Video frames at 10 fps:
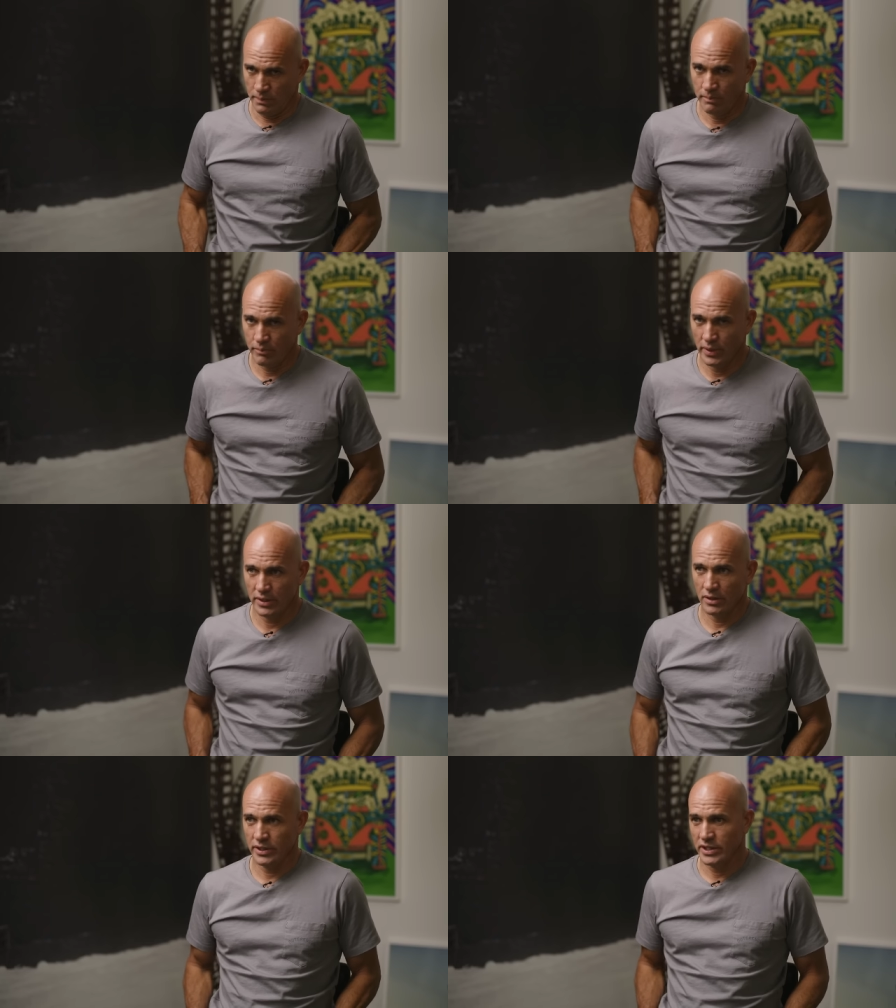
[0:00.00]

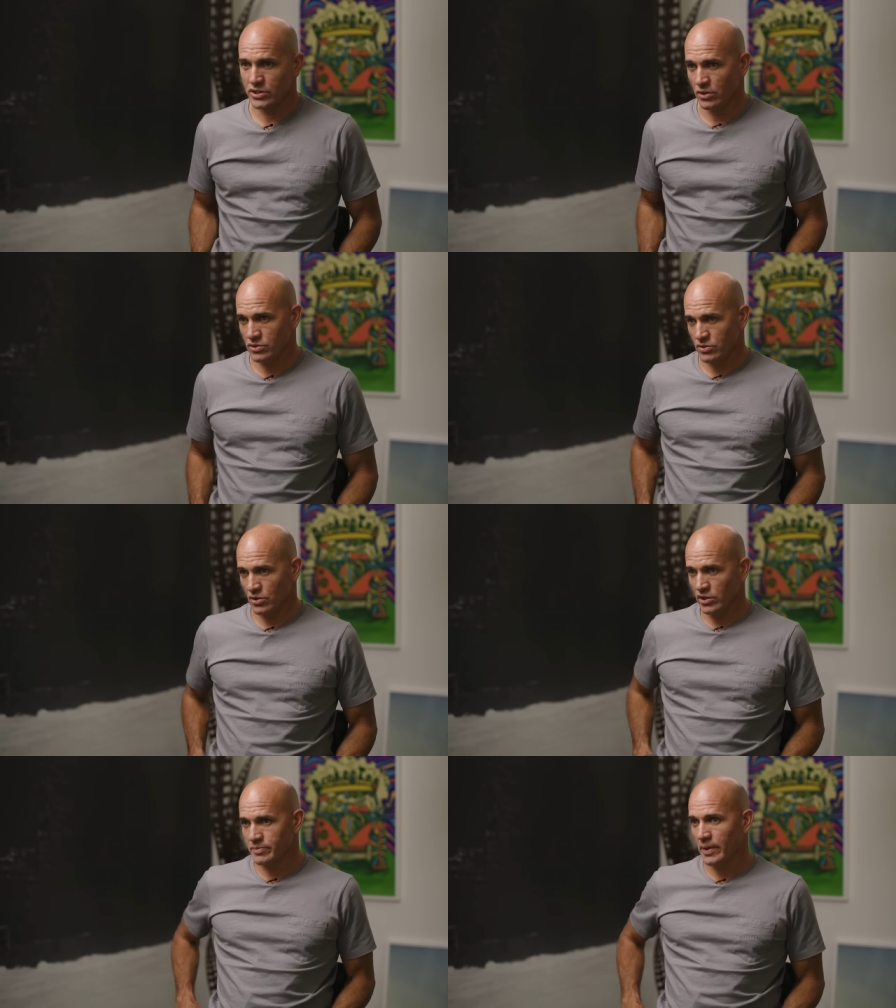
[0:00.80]
but on the East Coast, there's
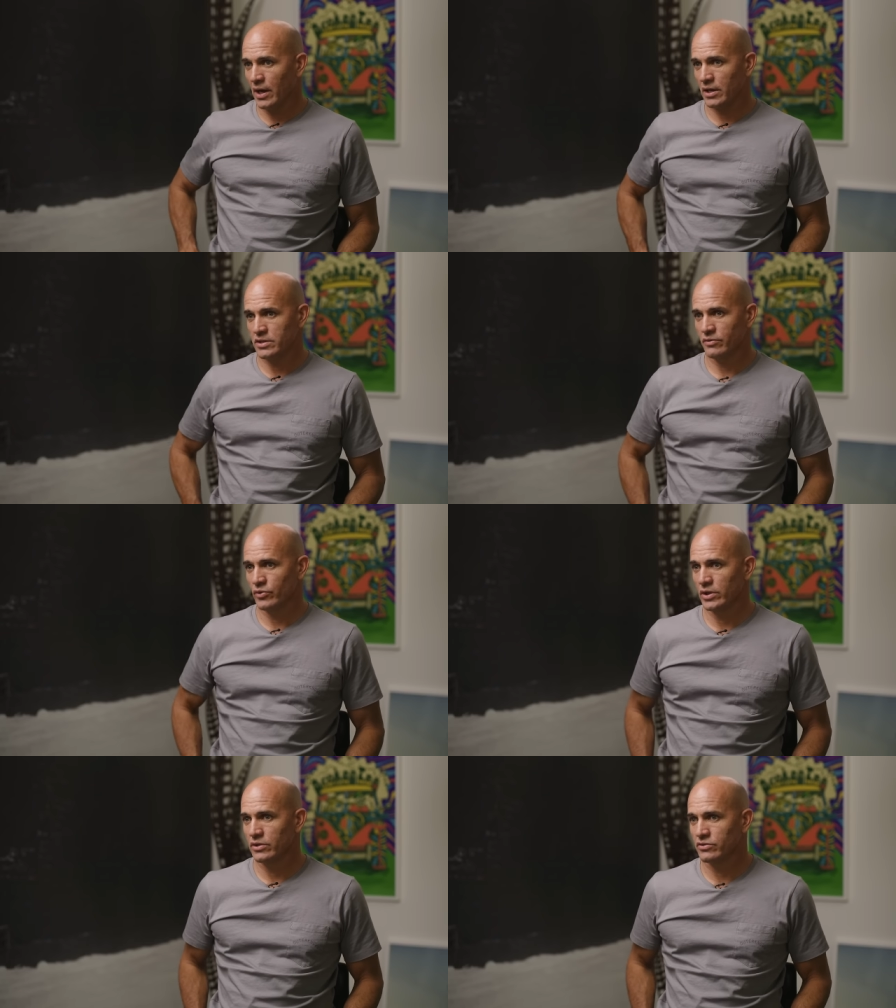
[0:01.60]
all these pockets of
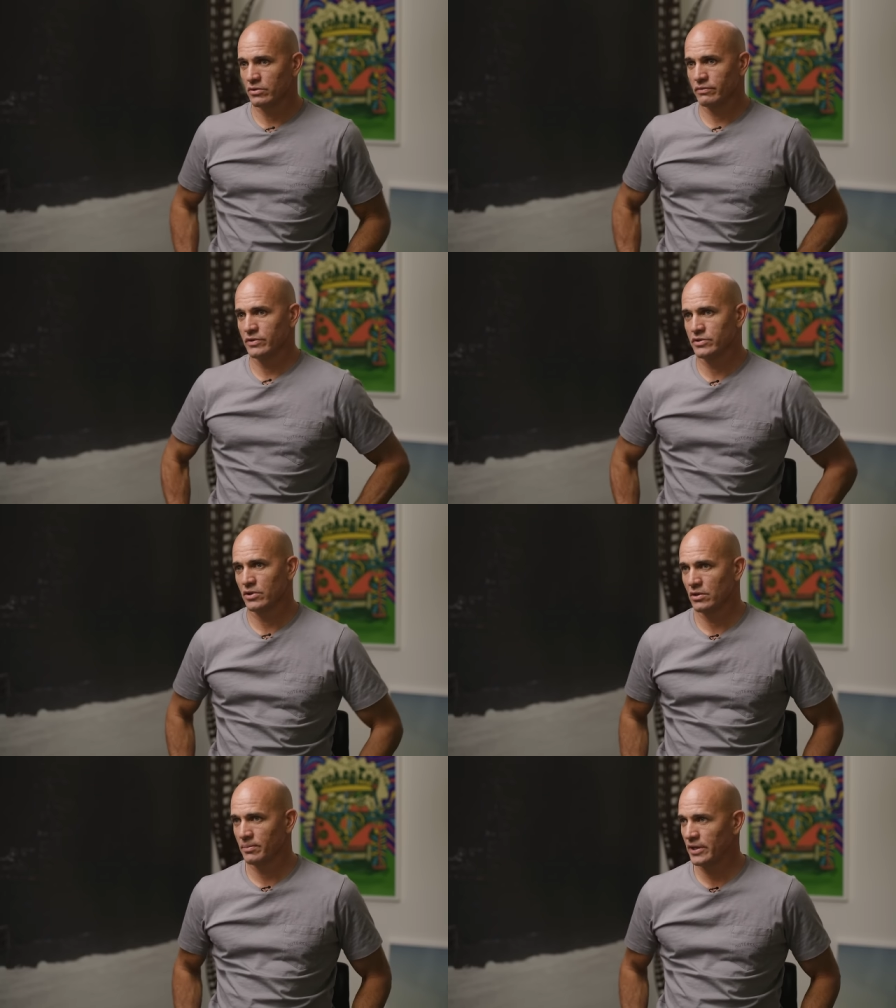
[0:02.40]
really good surfers
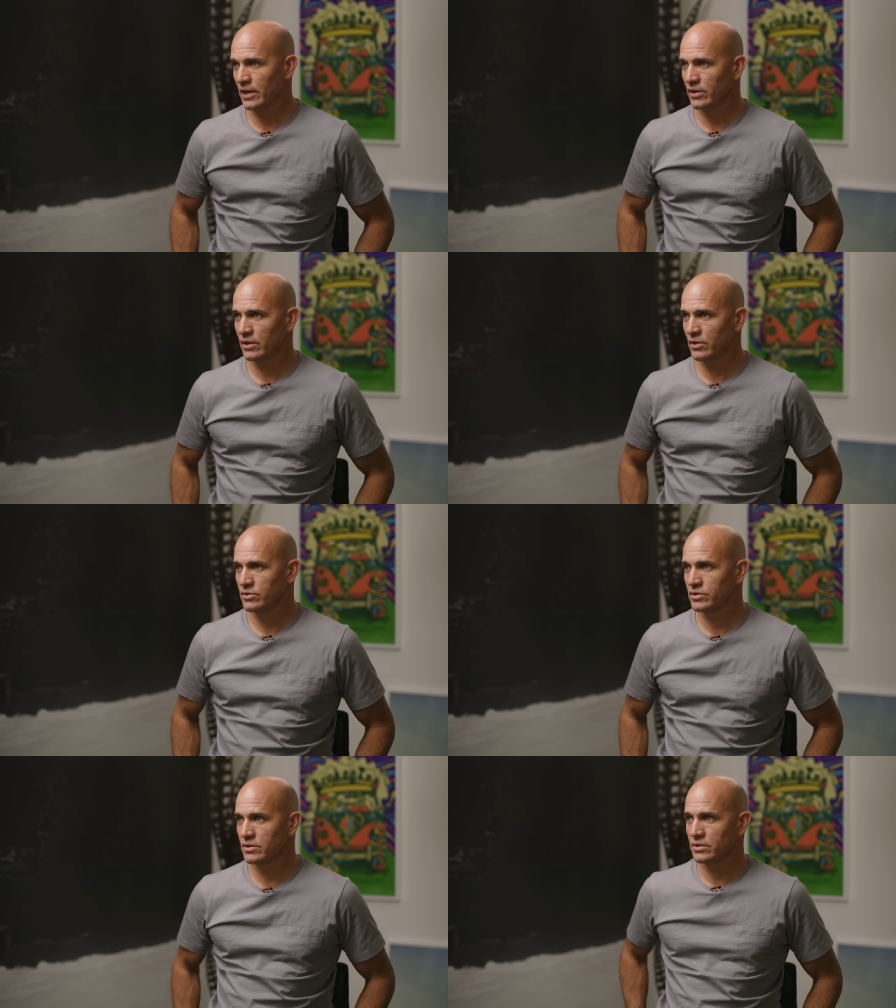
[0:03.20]
all up and down the
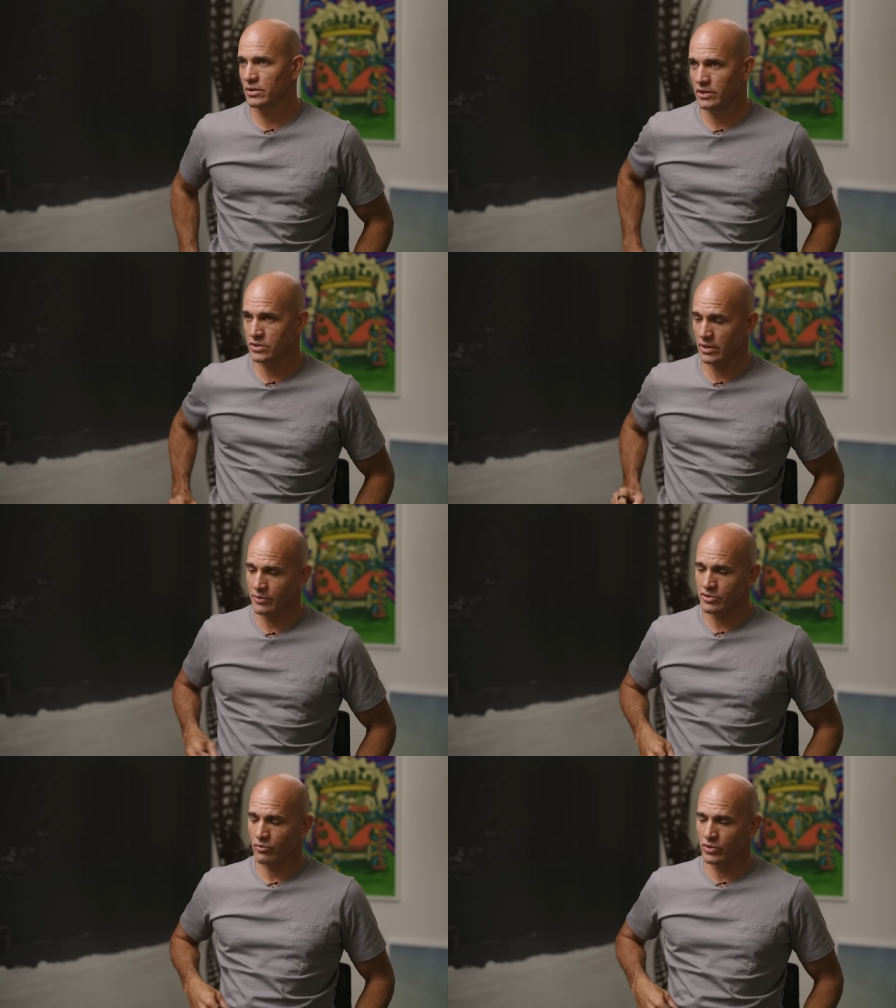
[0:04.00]
coast. And so that
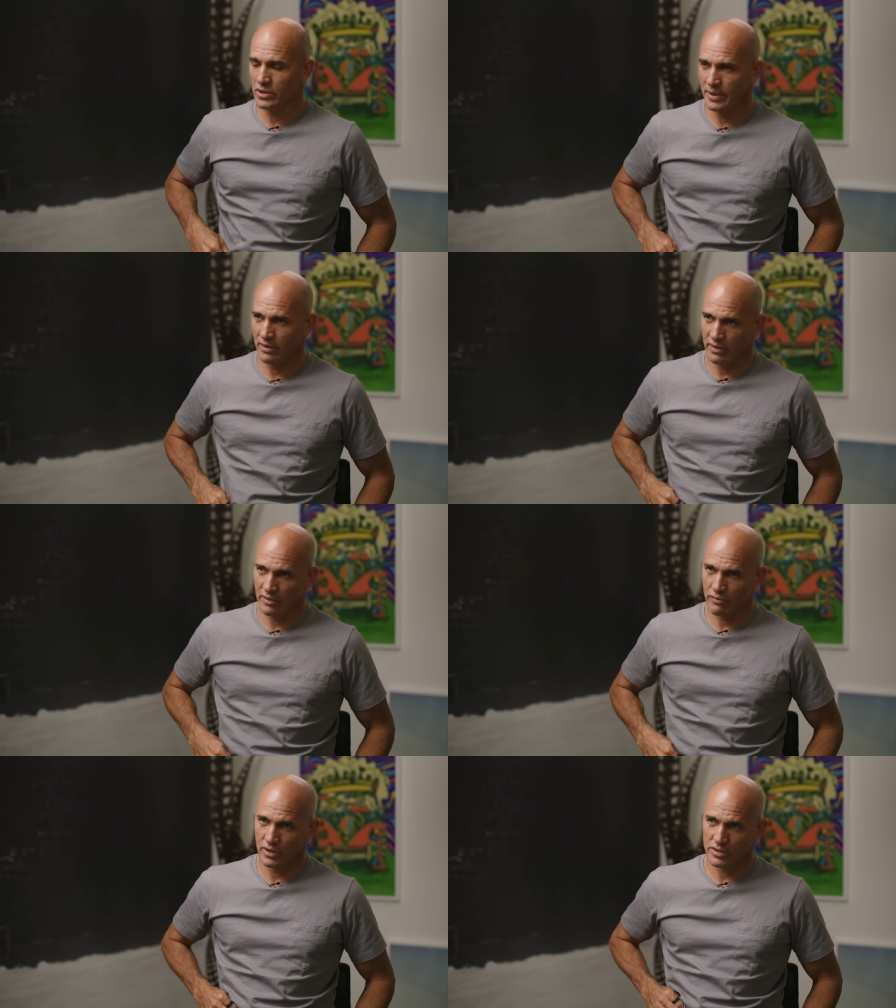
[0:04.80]
was a really big
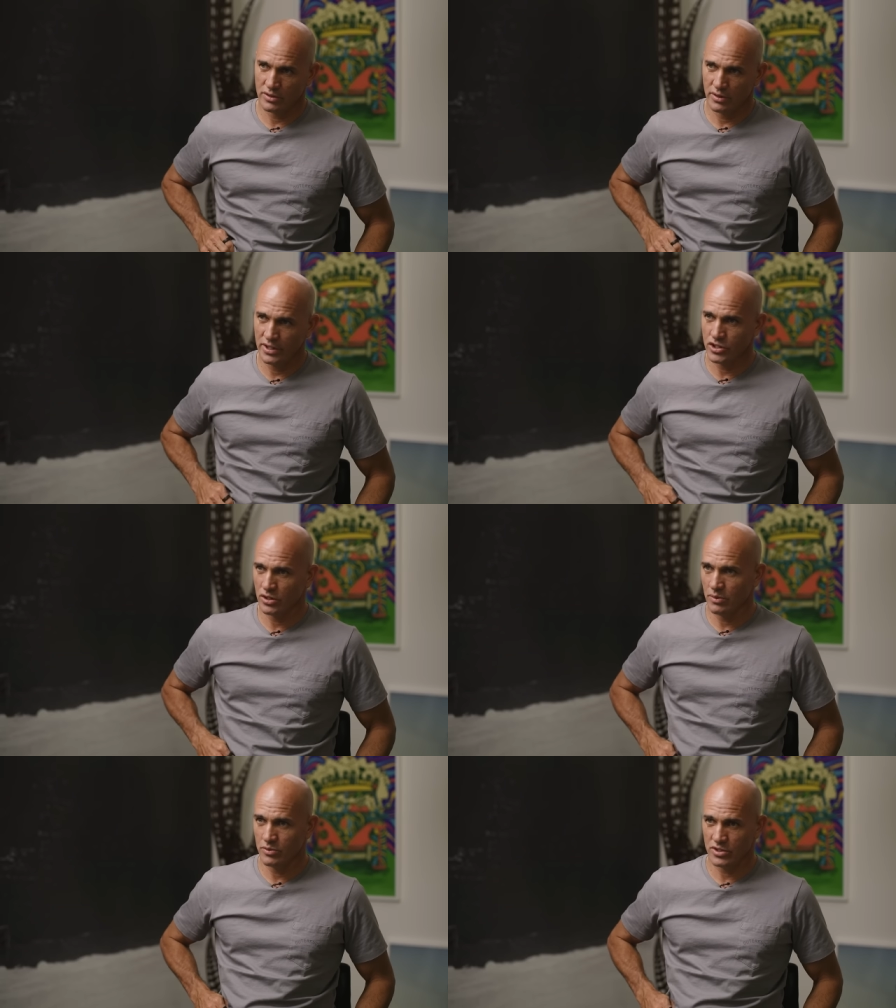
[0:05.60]
event for us. So each
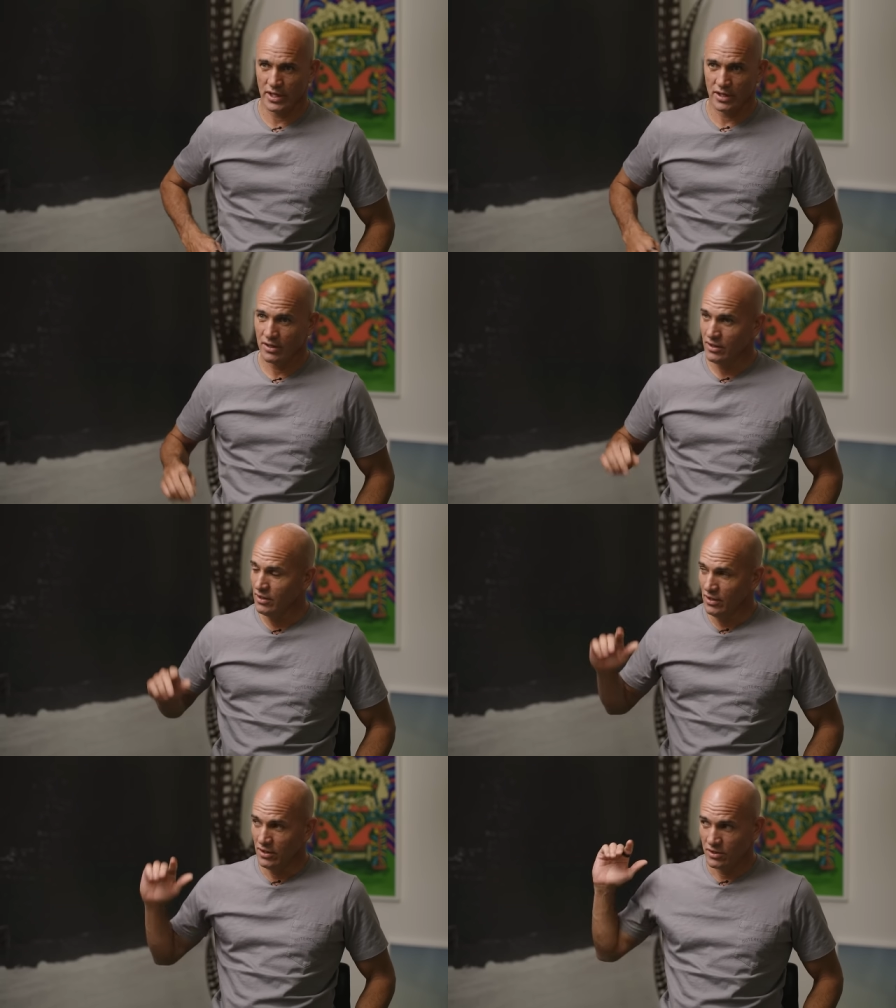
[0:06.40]
year there was like,
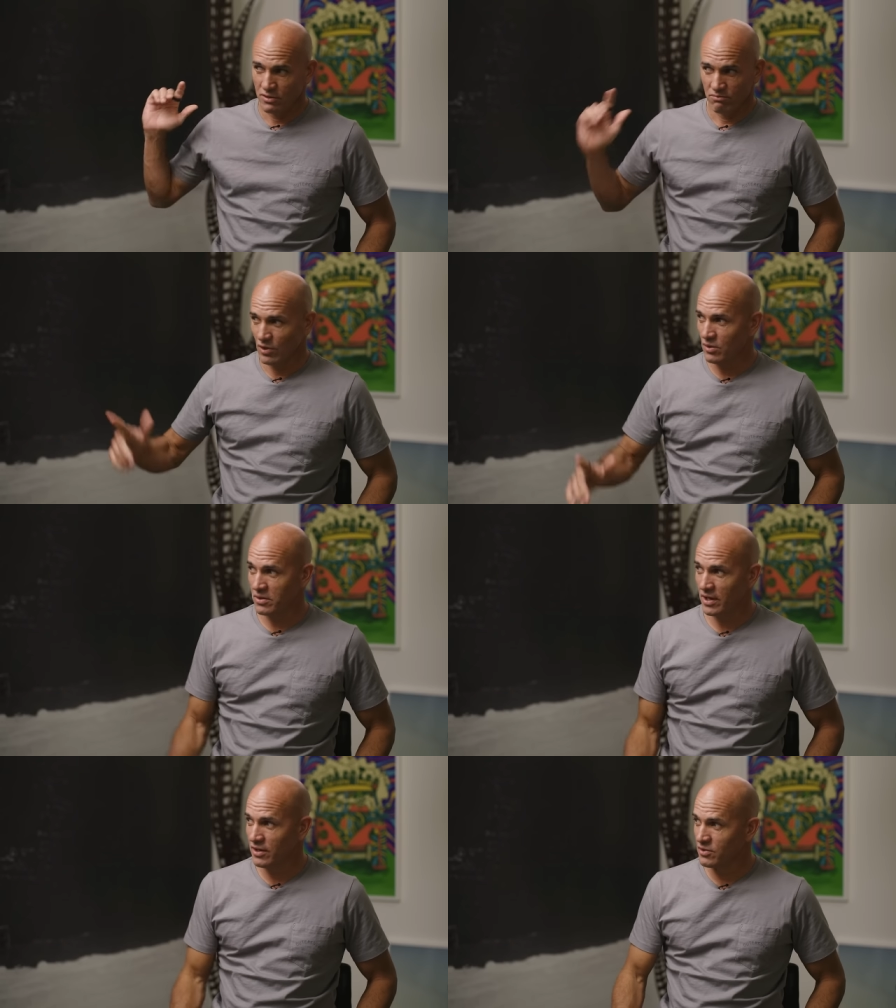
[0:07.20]

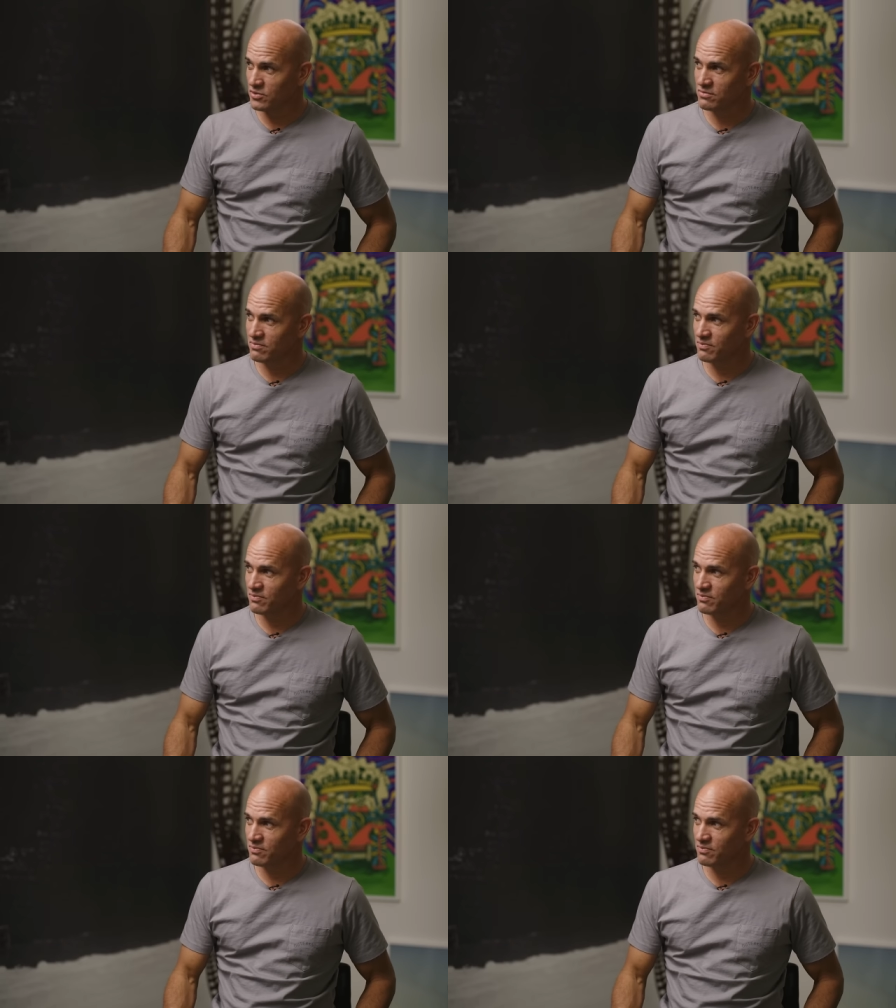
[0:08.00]
okay, there's